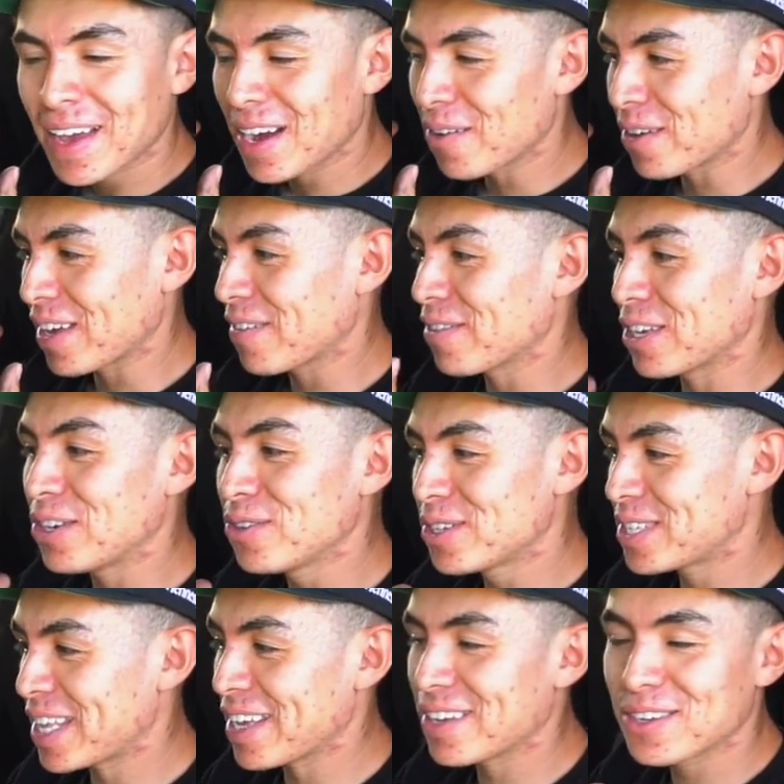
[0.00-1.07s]
I want to give a
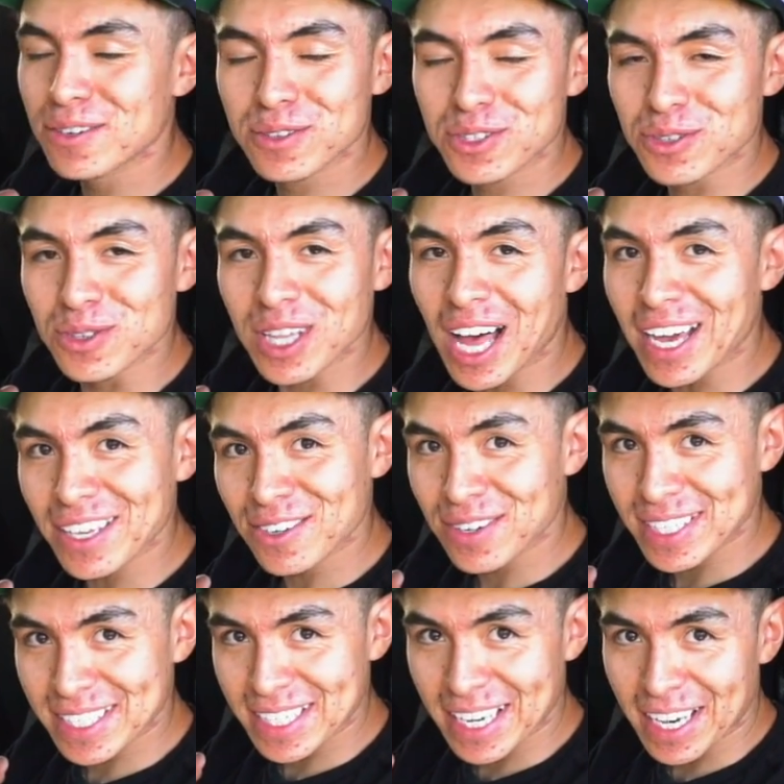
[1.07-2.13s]
huge thank you to Lot
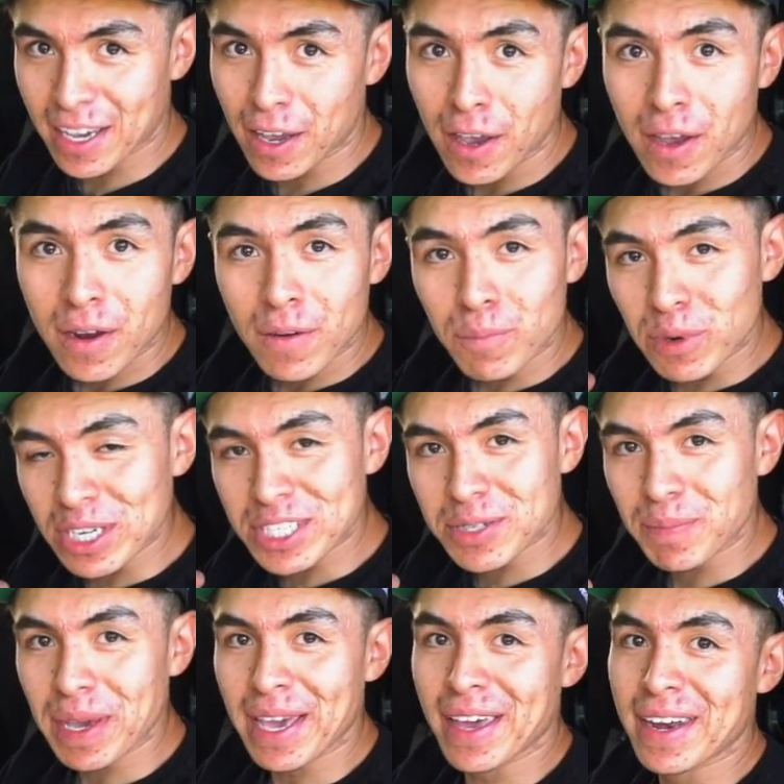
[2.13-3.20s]
USA, Bride
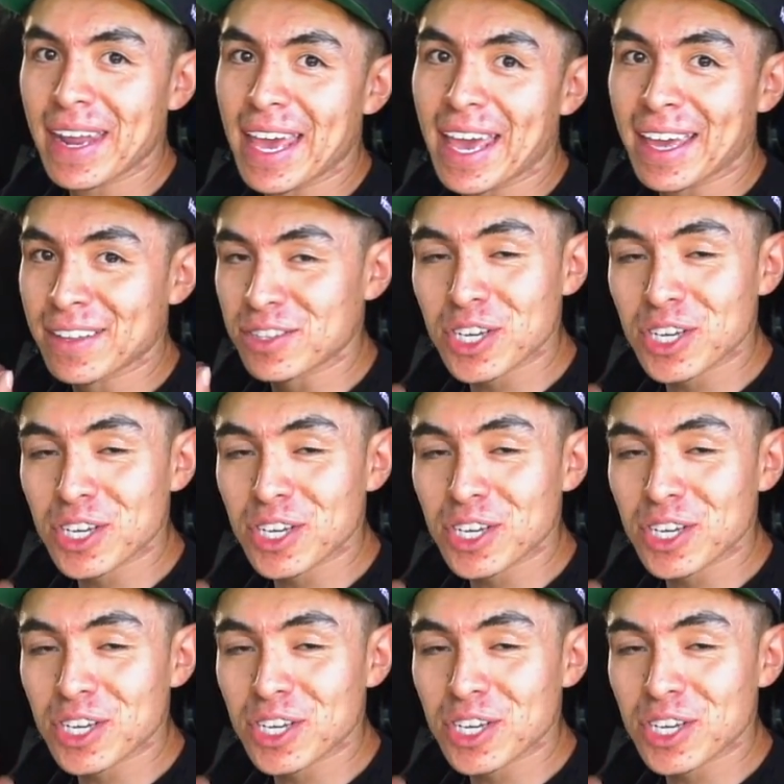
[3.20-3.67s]
Japan, and